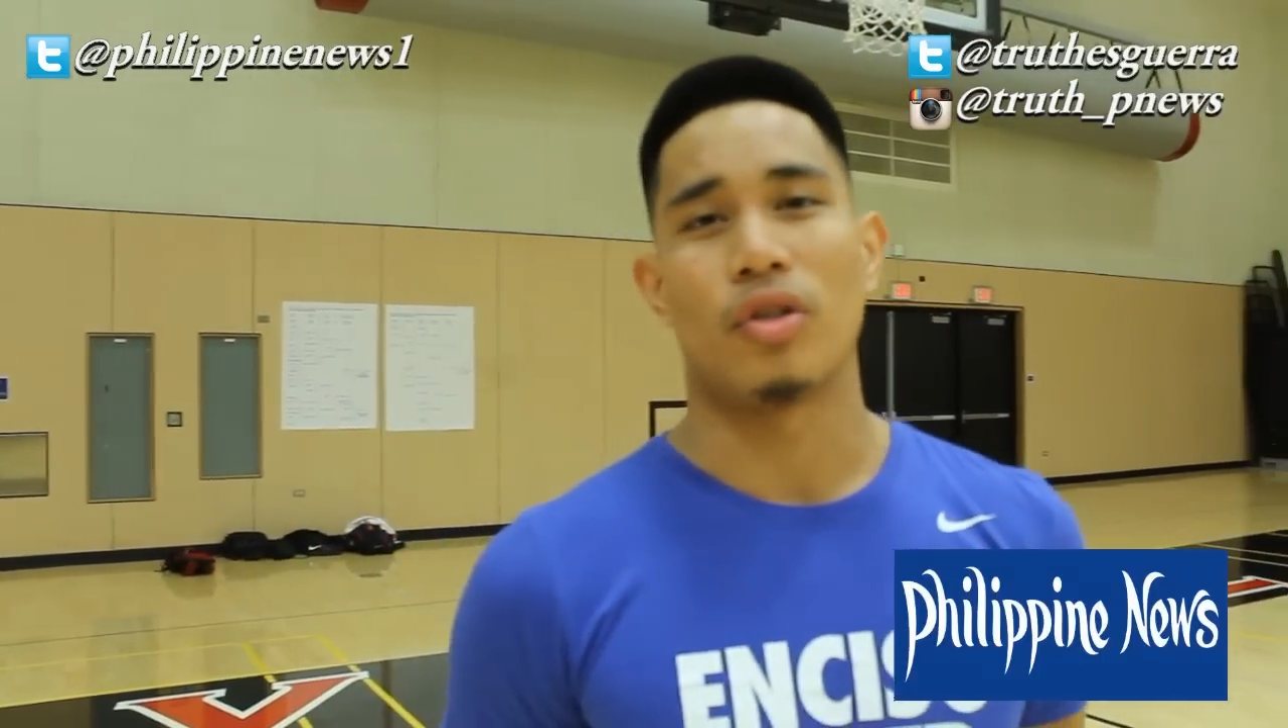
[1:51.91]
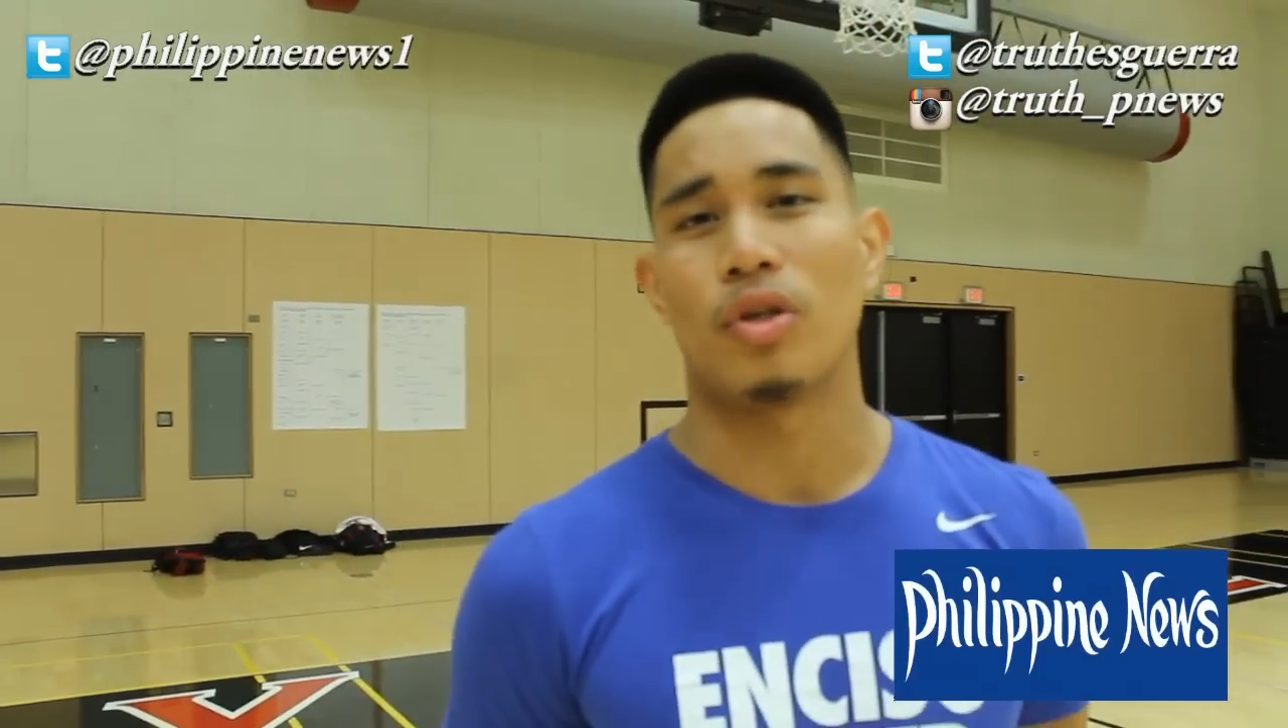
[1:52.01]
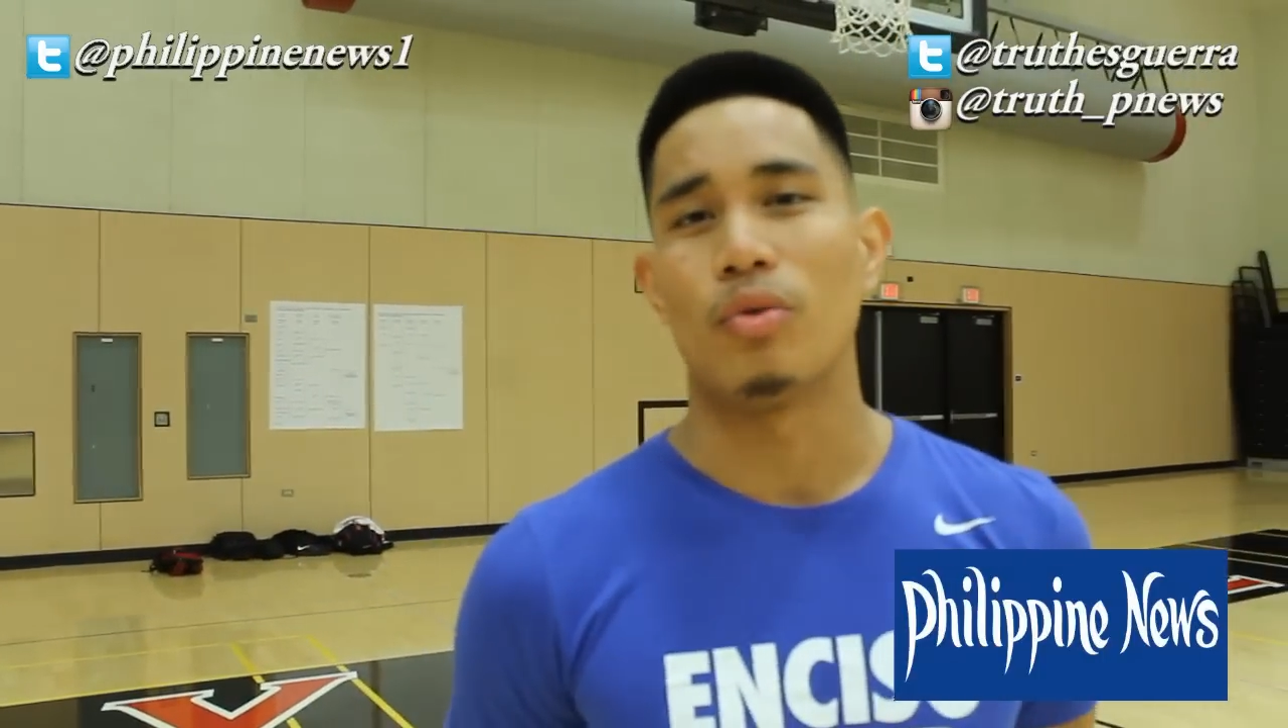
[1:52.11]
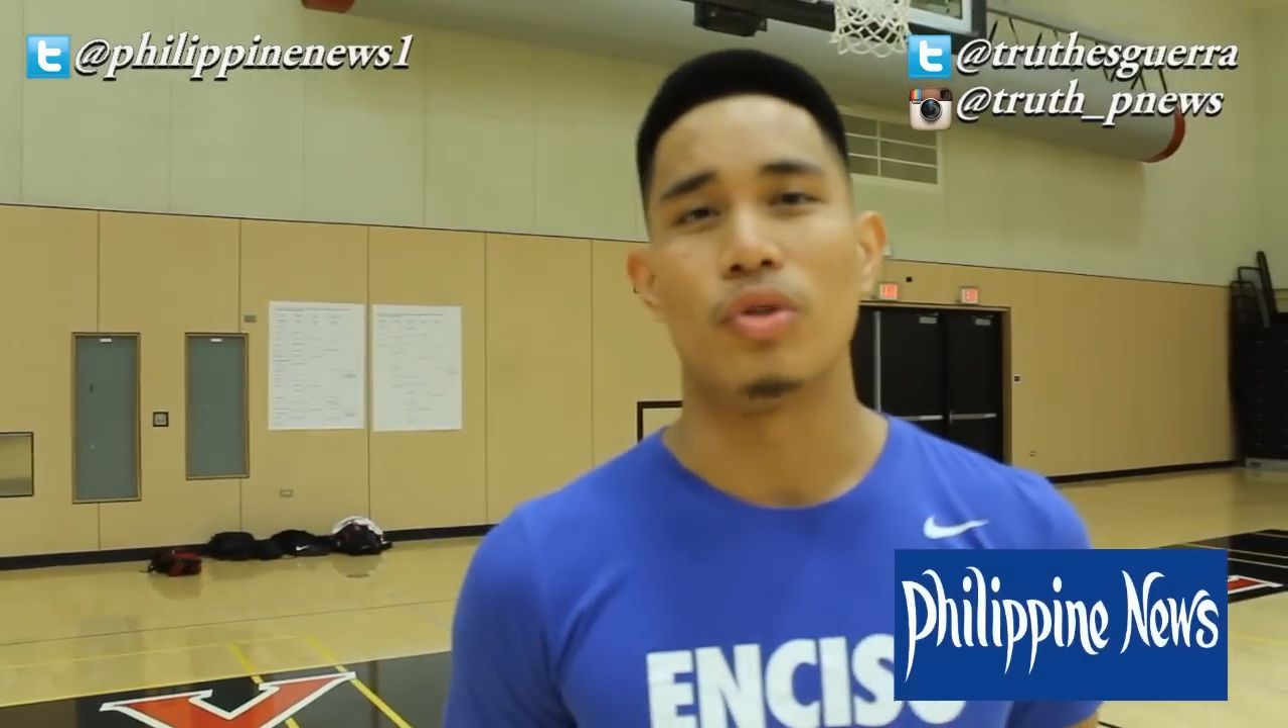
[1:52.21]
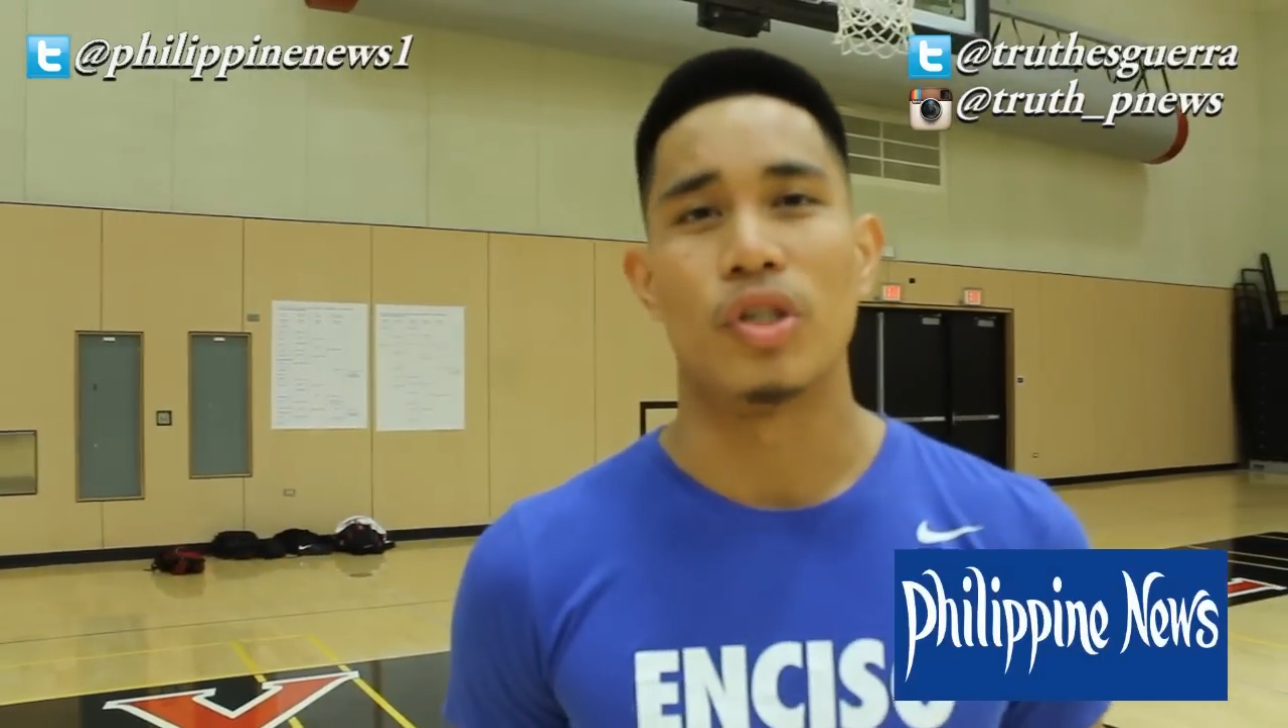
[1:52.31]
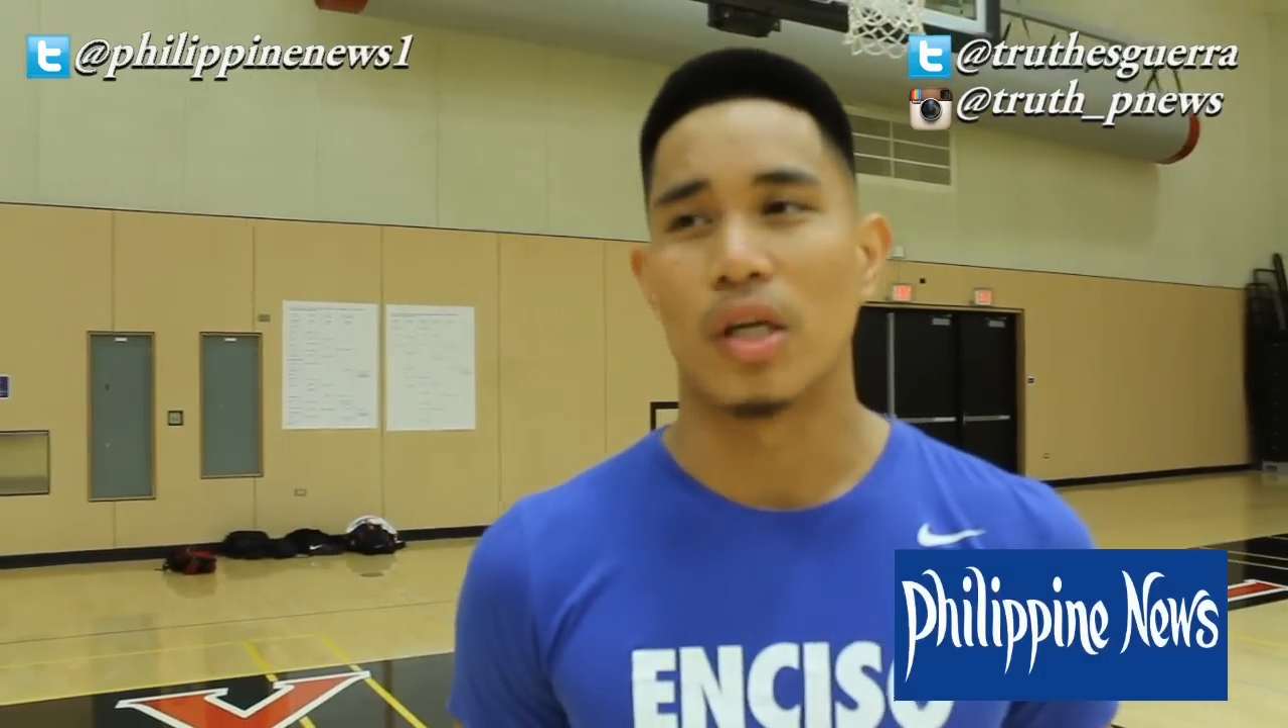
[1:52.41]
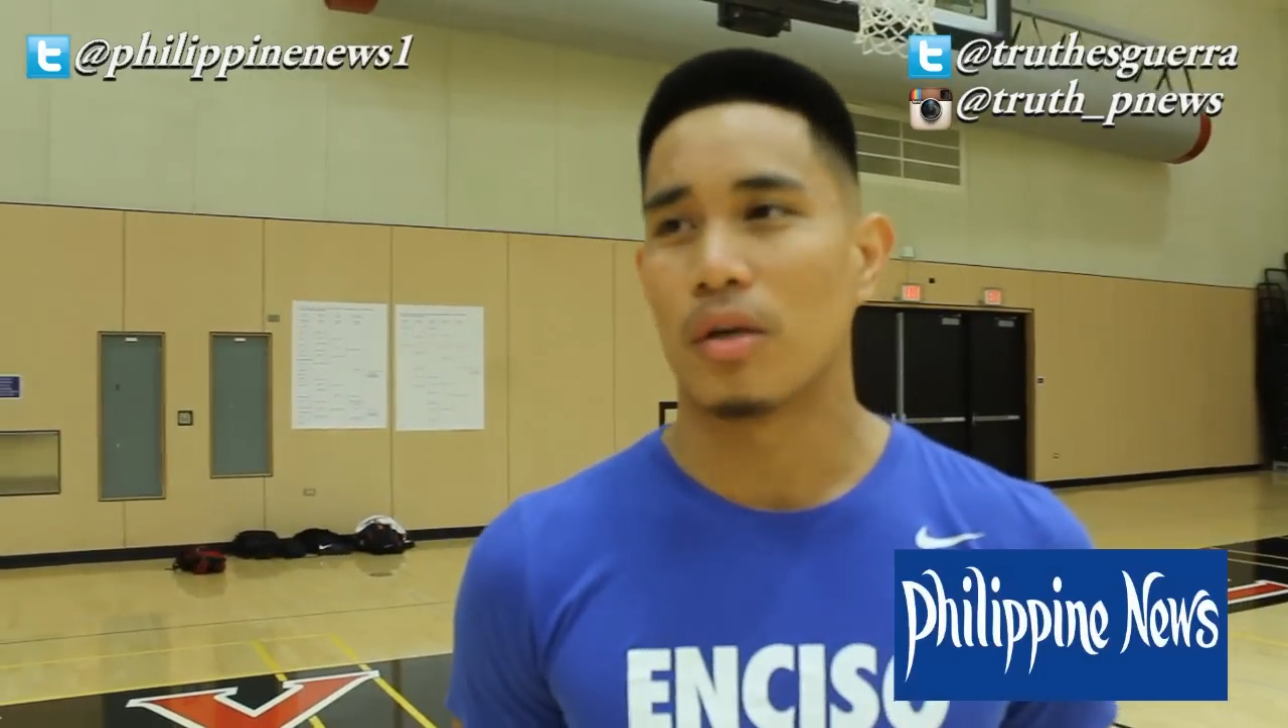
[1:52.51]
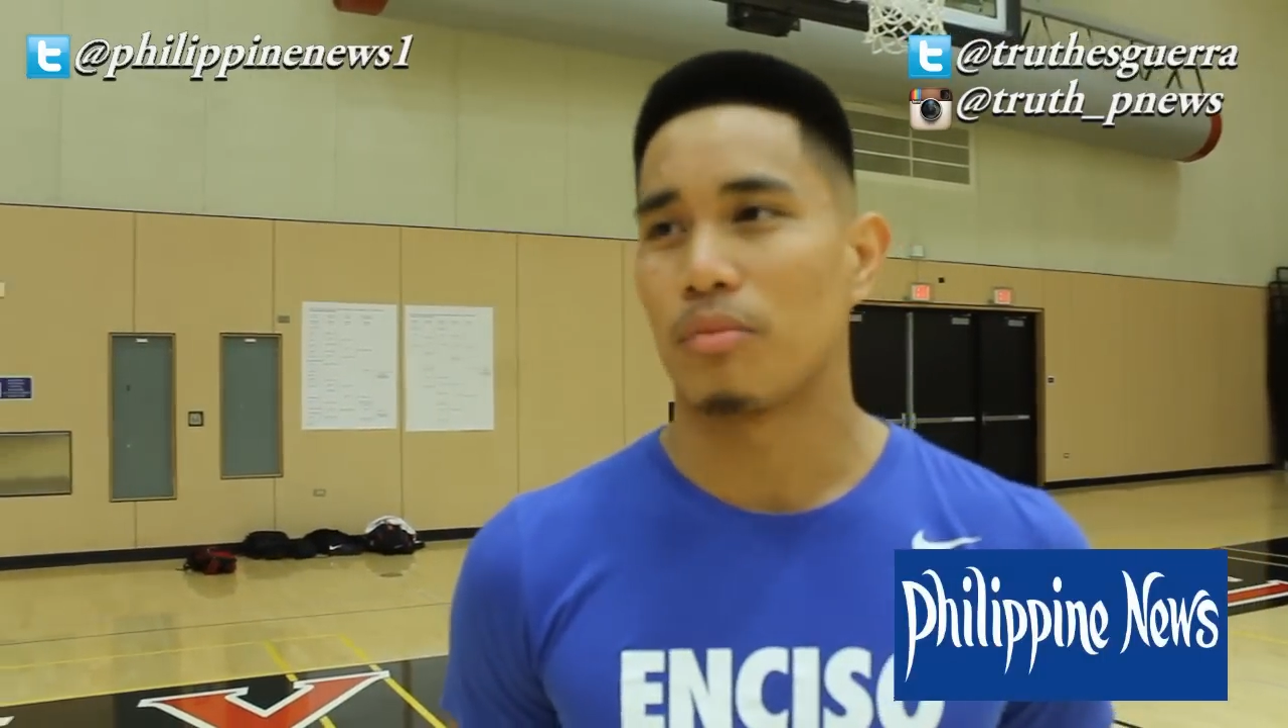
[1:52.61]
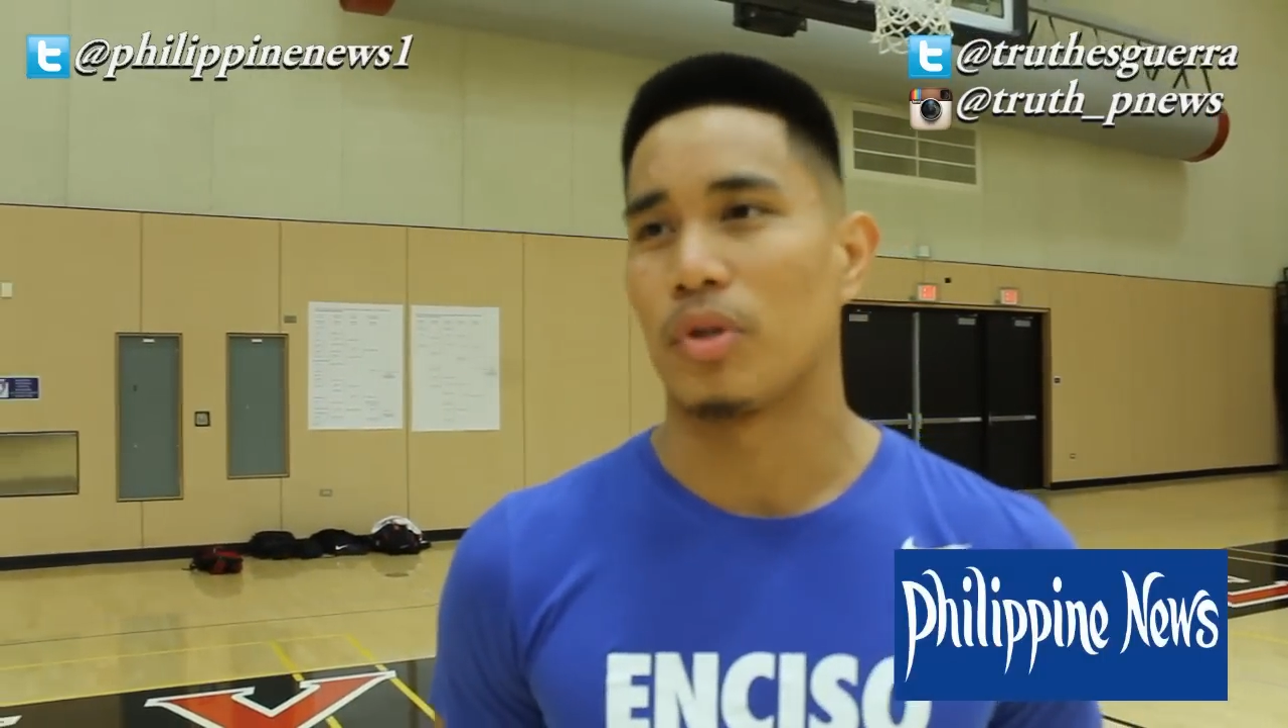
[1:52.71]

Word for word: huge jump.